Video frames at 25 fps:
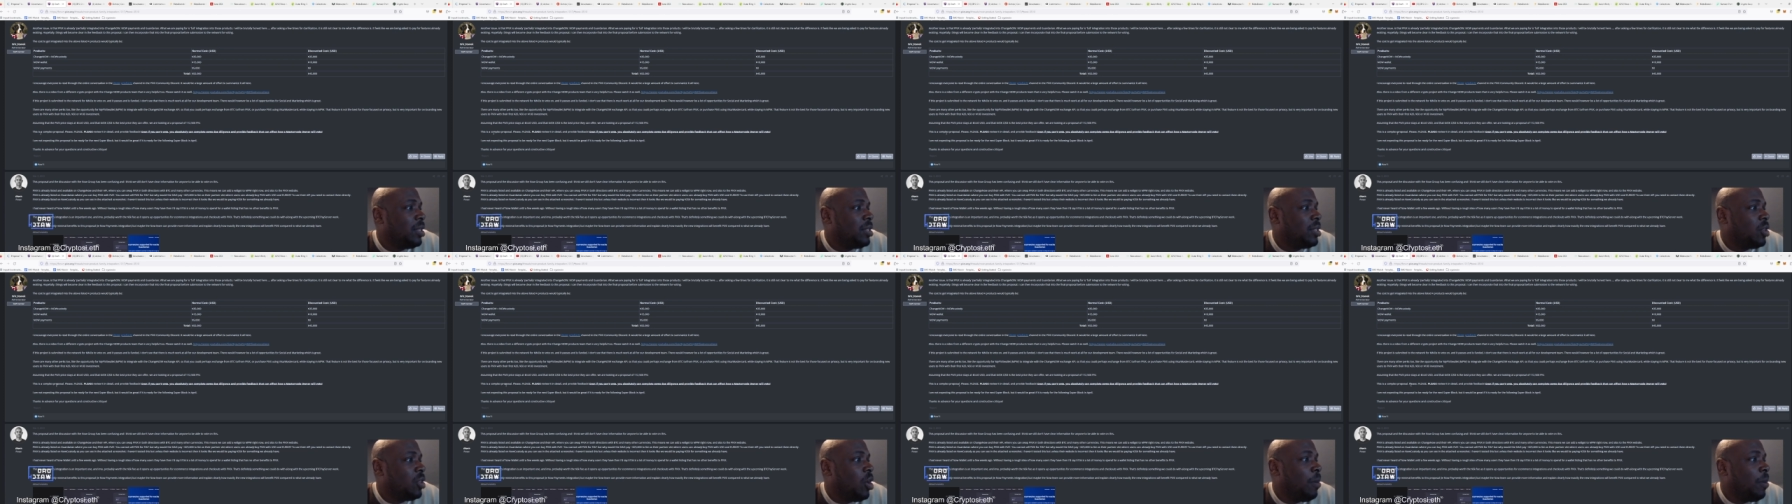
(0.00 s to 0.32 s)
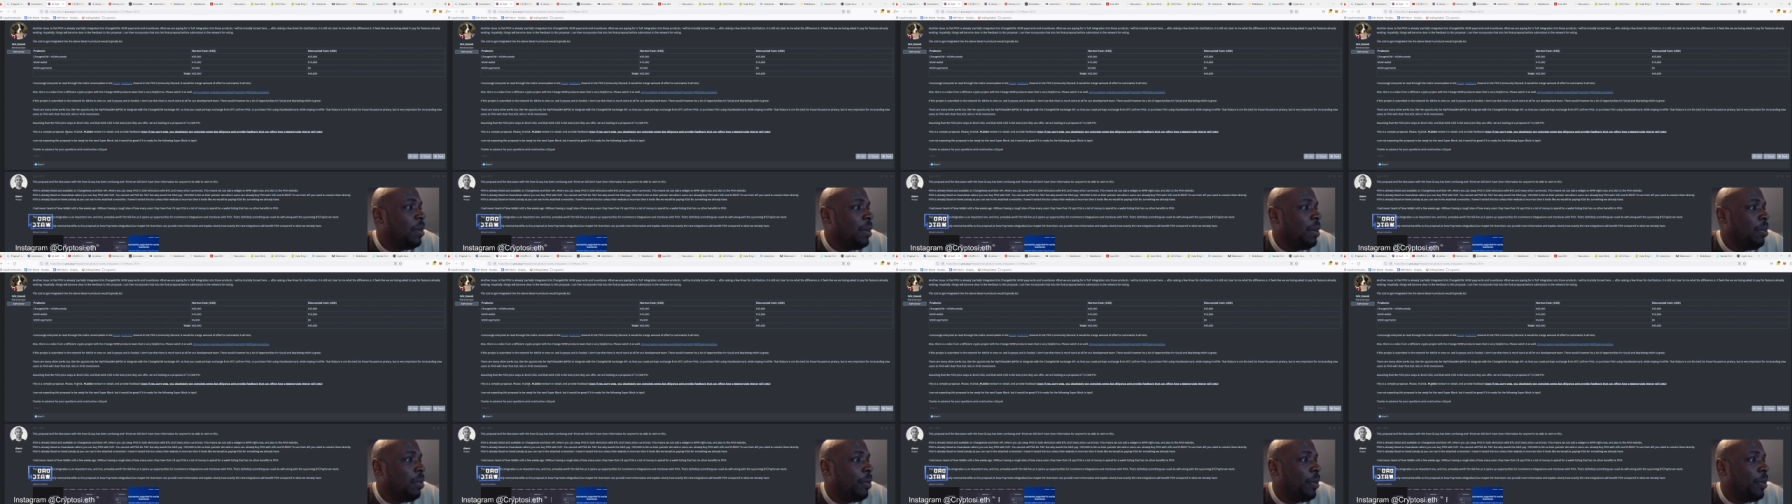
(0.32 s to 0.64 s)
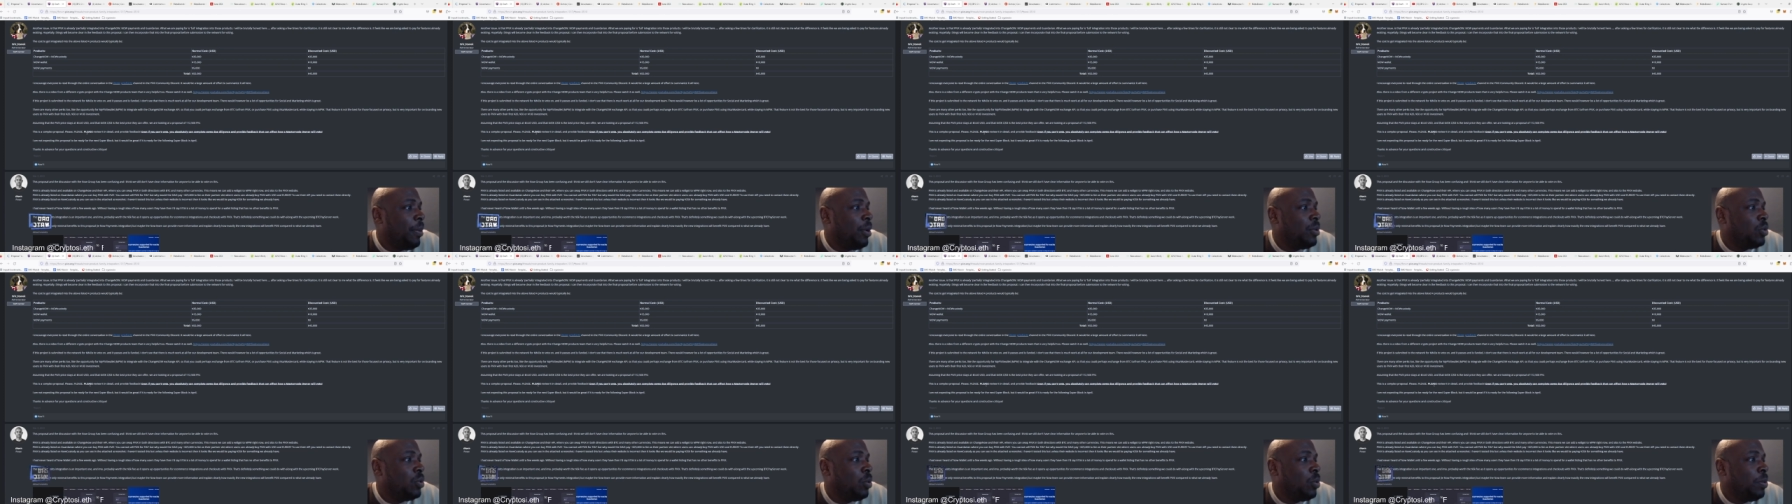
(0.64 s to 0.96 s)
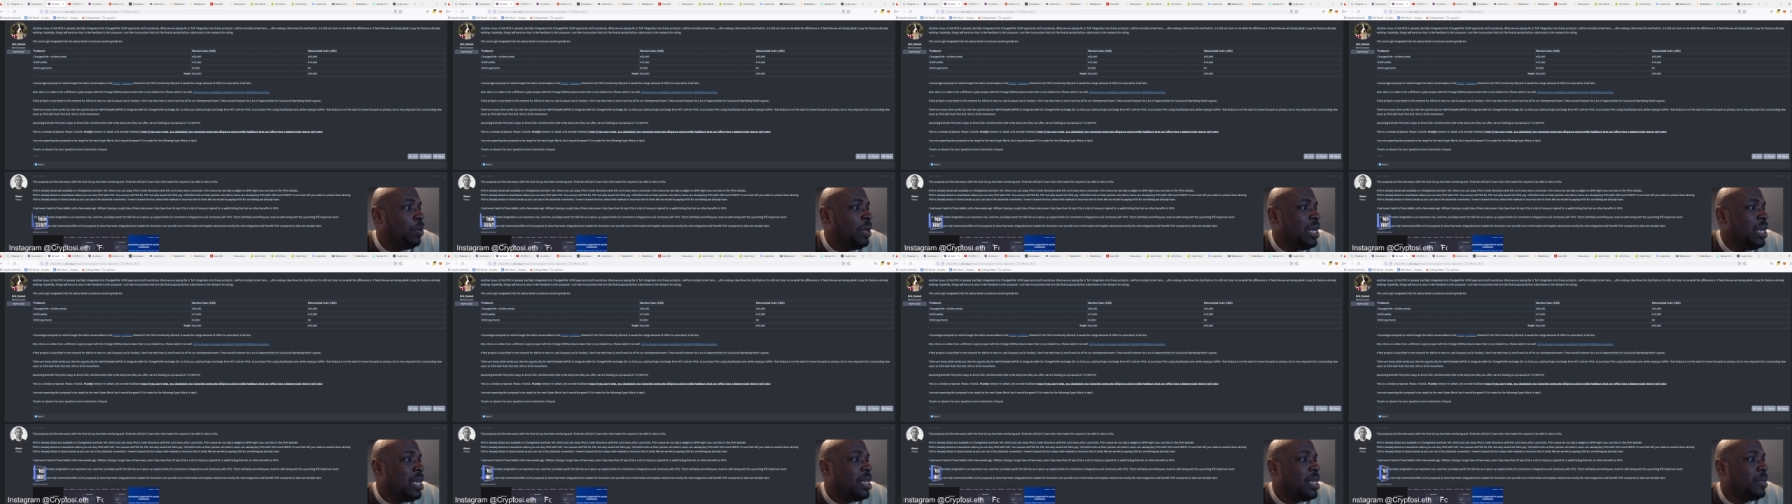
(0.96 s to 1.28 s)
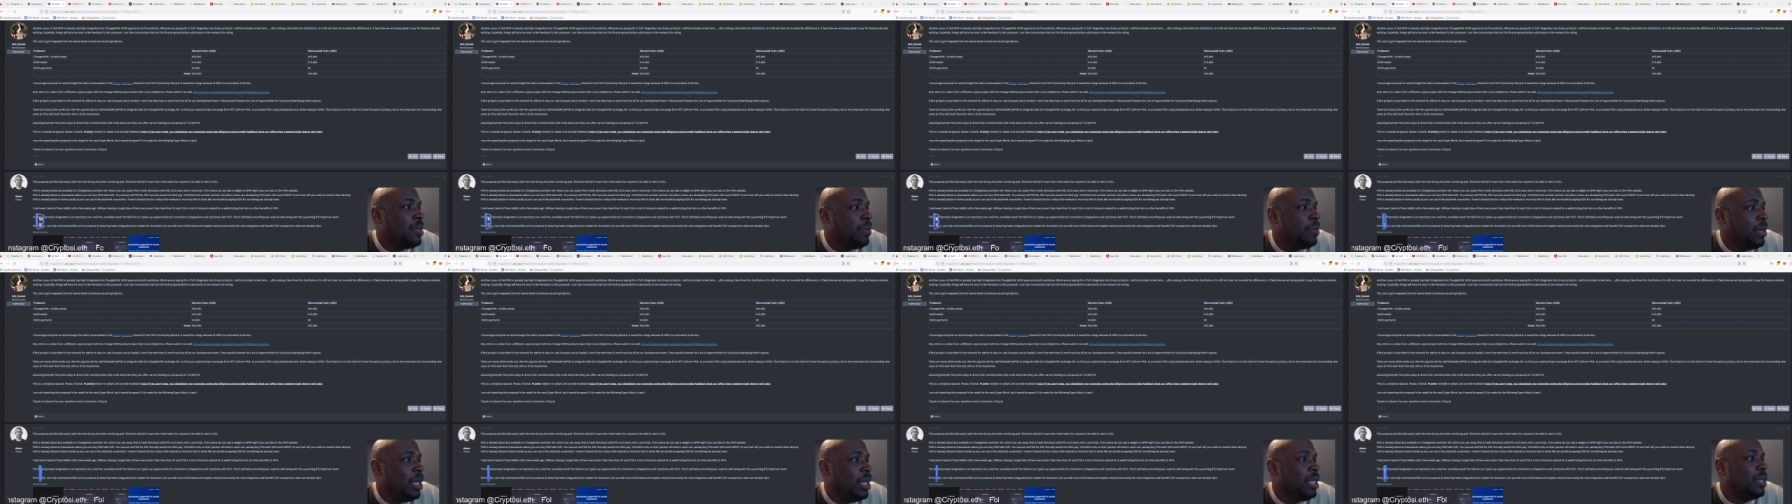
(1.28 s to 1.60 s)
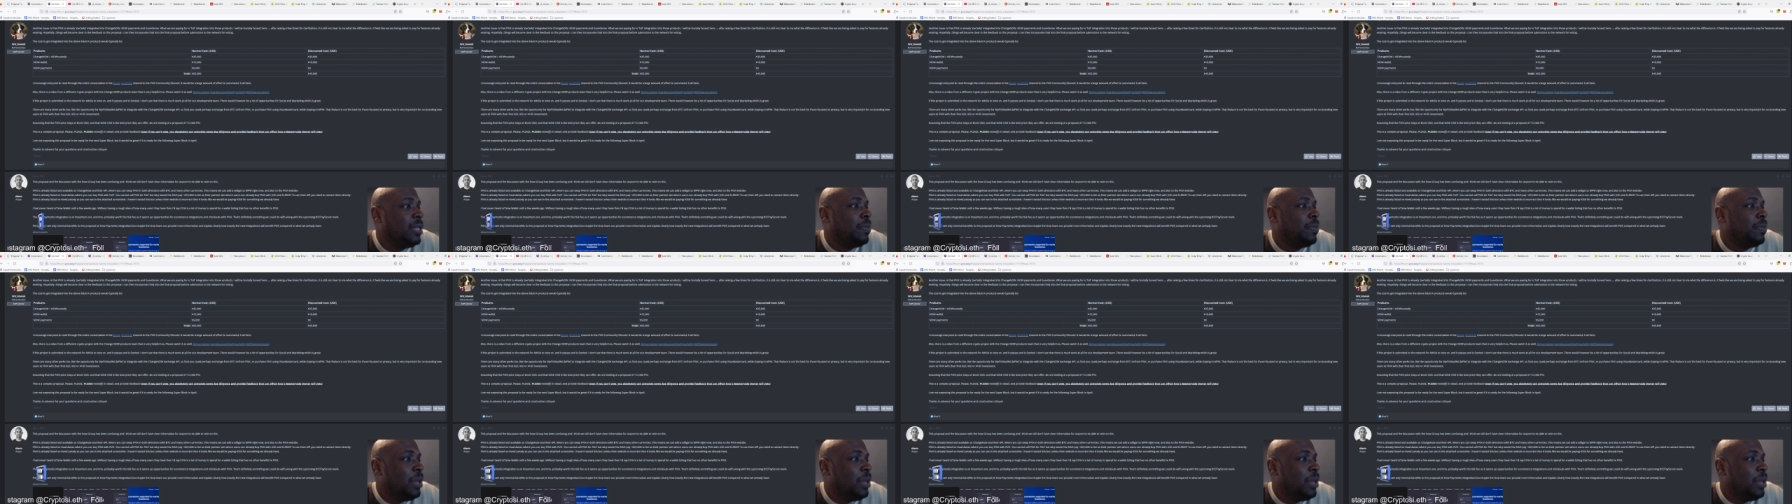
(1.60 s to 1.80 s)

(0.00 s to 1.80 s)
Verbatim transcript: It's a complex proposal. Please, please,